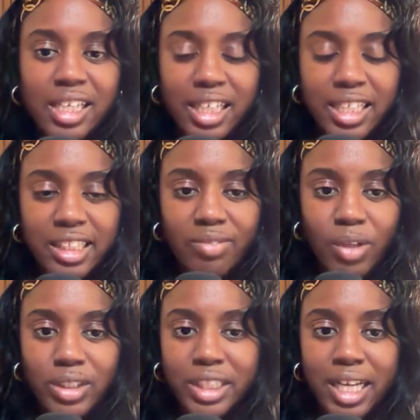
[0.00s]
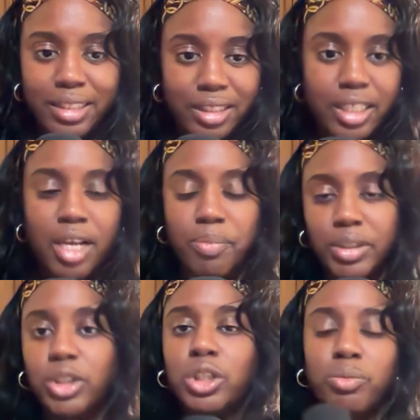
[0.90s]
connect them all together, and
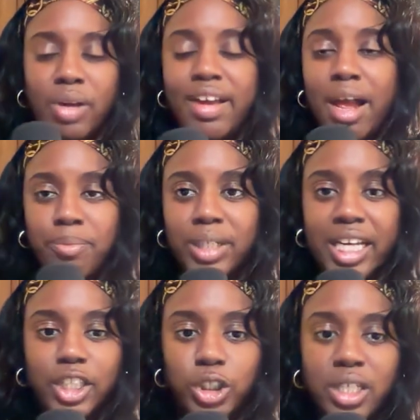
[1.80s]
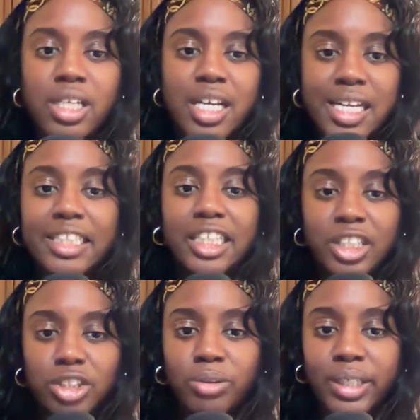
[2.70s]
put into a web application that's
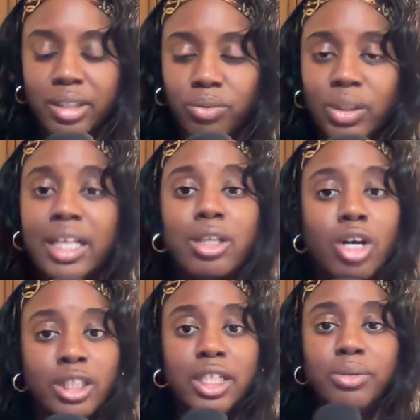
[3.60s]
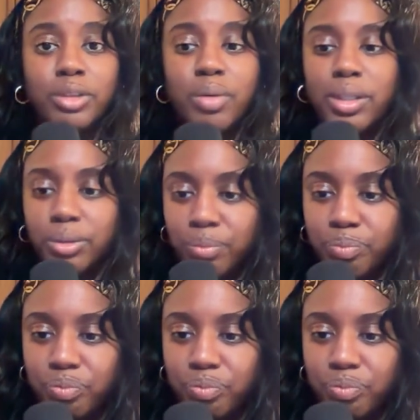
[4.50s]
integrated with a large language model.